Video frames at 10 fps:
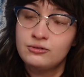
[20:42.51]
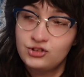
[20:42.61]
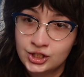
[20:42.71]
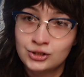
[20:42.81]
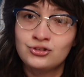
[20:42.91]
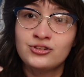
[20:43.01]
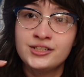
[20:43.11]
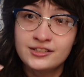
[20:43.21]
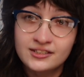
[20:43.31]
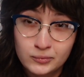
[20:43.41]

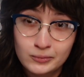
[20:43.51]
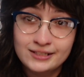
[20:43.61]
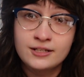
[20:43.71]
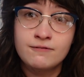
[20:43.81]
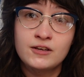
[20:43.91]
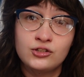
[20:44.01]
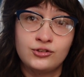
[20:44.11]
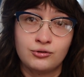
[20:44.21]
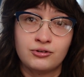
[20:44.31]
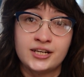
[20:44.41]
children's specific
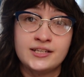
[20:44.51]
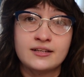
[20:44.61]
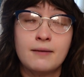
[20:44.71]
stories